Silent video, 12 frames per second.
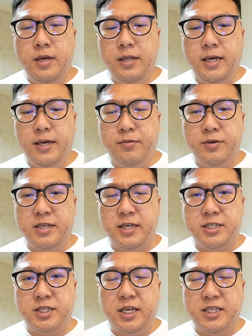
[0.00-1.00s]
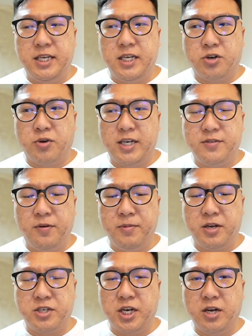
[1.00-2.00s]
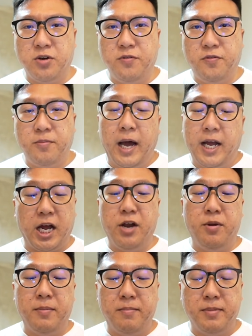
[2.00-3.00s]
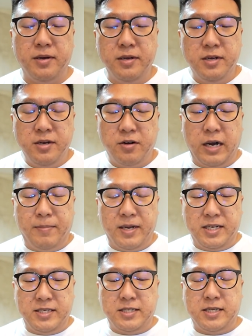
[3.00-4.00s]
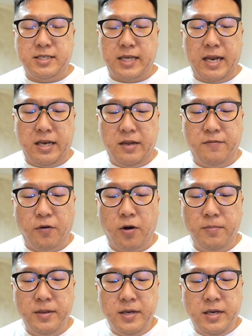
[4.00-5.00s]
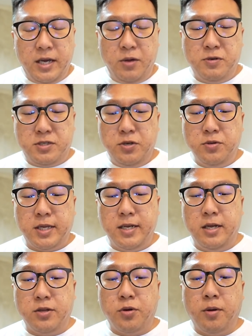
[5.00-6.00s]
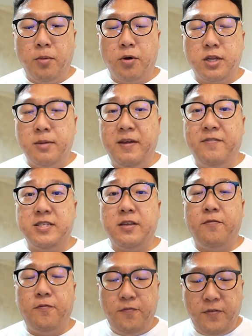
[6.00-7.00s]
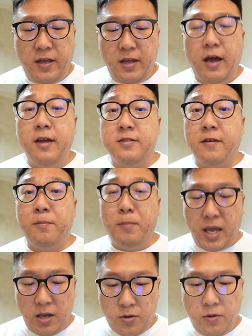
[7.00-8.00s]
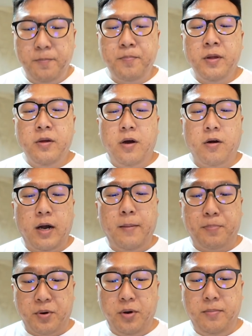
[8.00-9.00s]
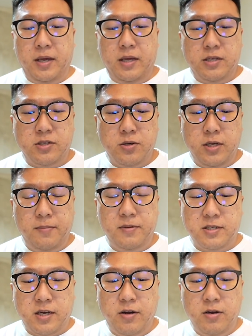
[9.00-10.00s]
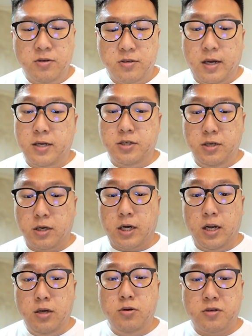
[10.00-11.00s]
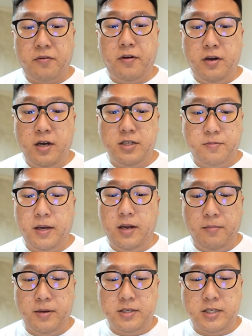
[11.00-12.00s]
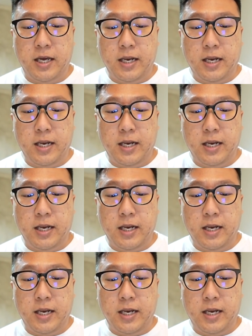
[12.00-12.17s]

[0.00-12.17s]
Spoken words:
Is it the grass form or the jungle form? I can't remember. Alright, but this is the sandy form. It will still turn into a Mortem if it's a male, alright, Burmese. So yep, that's how it looks like. Actually, the color looks very nice, man, I must say